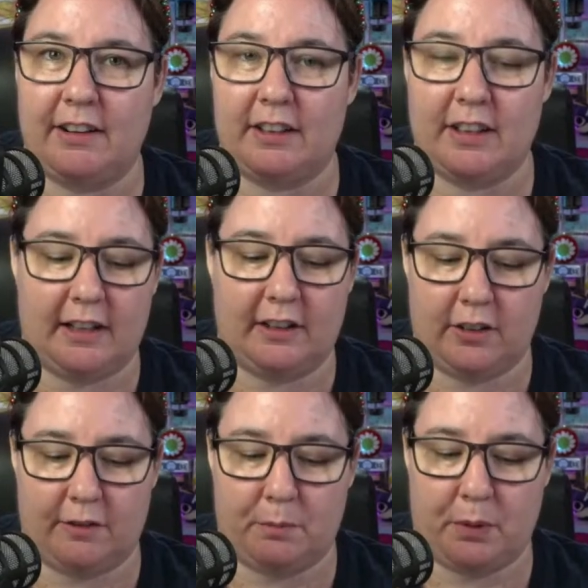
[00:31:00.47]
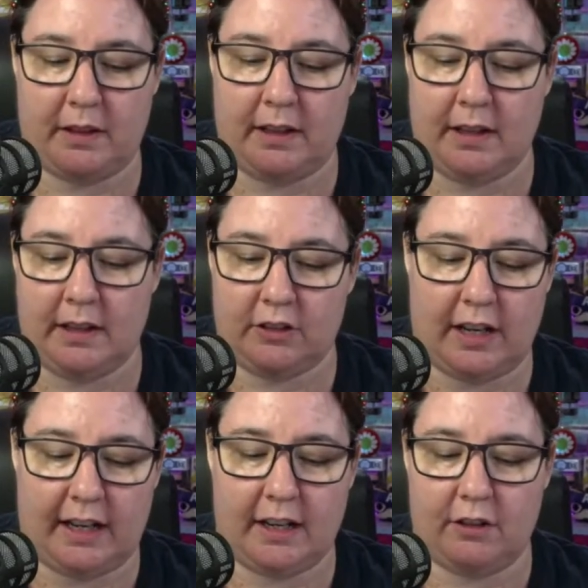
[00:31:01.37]
and sort of put,
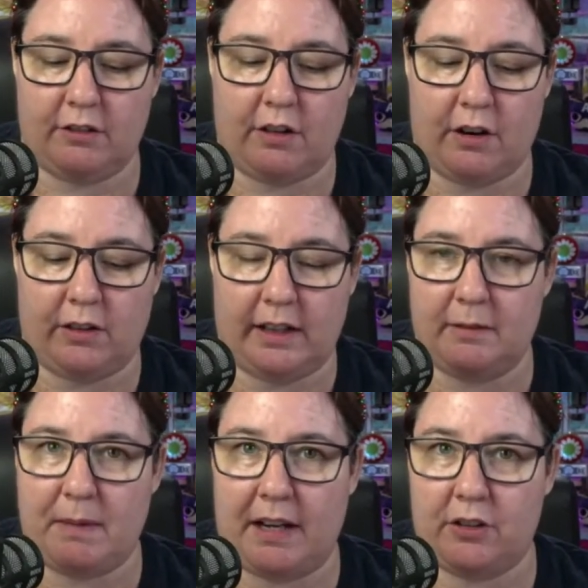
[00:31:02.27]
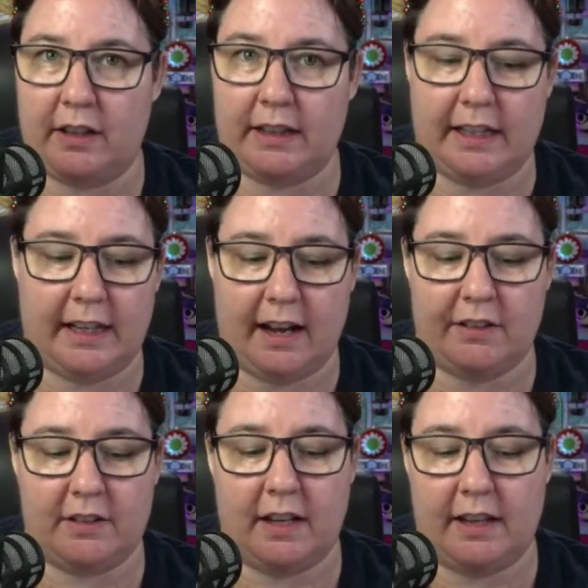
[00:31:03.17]
shake it and roll it and make sure the glitter
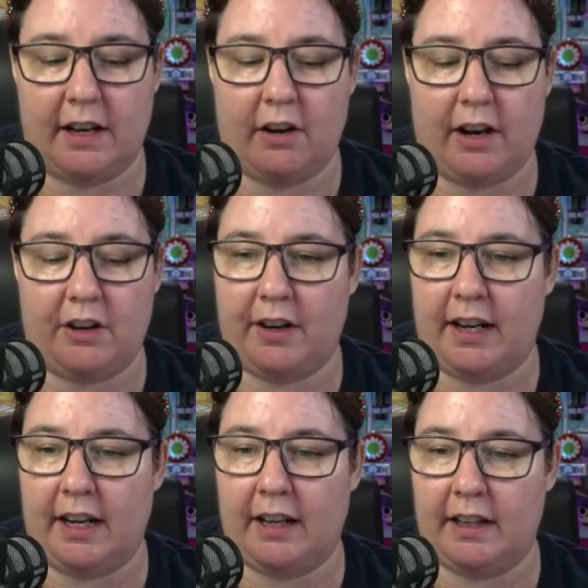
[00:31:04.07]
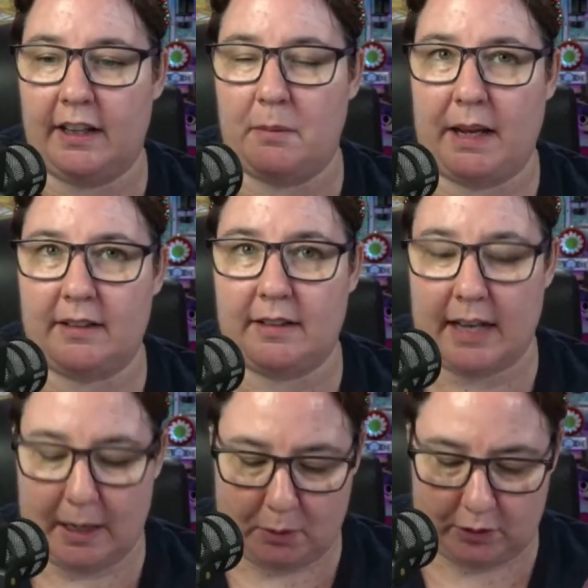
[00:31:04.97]
covers it. And then I cricket the pet's
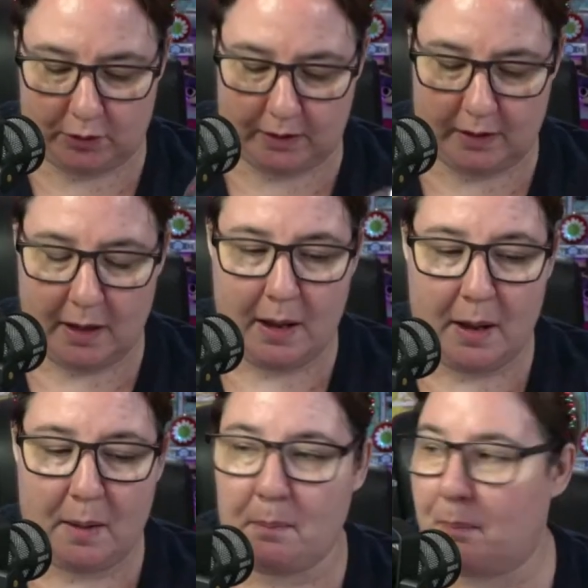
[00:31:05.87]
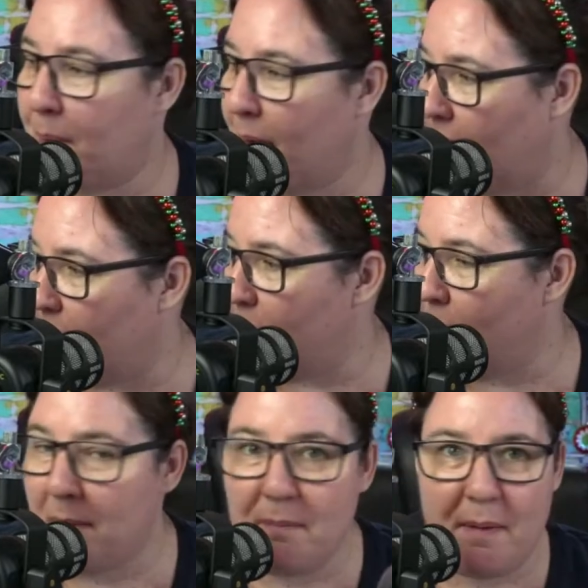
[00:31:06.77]
name onto it. But
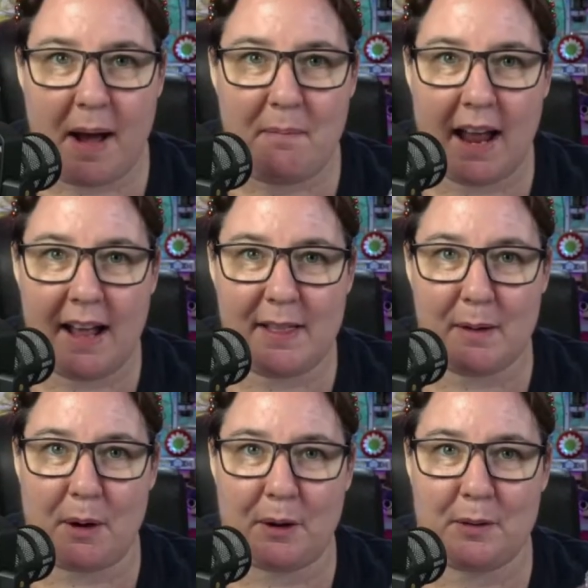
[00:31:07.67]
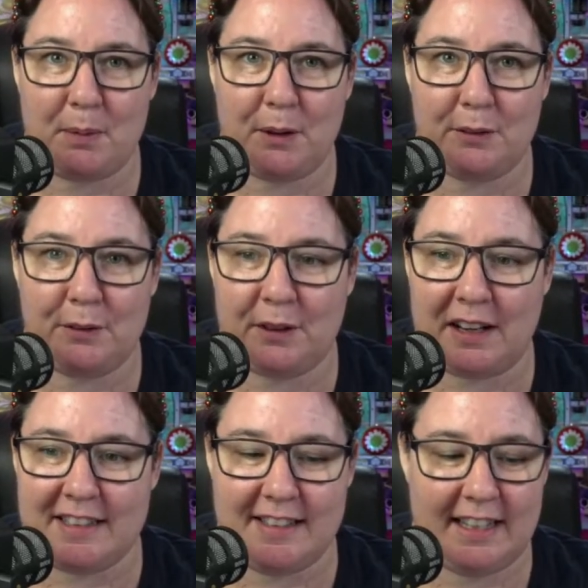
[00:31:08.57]
my mum had the most beautiful
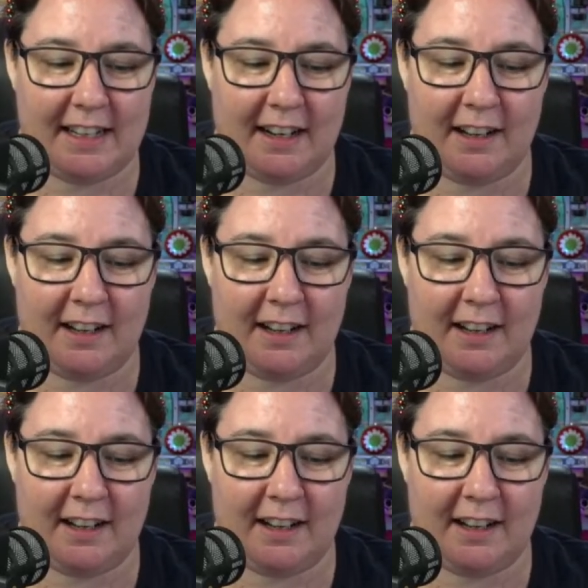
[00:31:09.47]
idea,